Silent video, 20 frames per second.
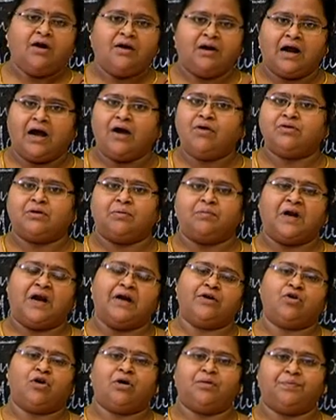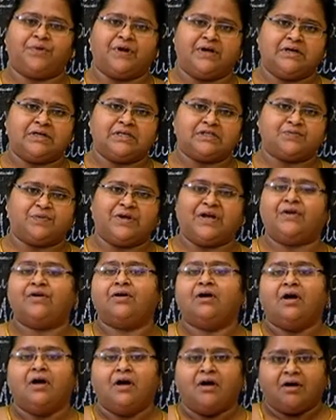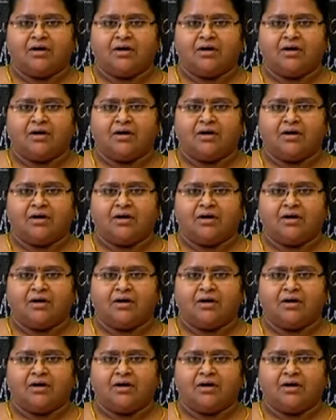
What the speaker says: Now the blood component is being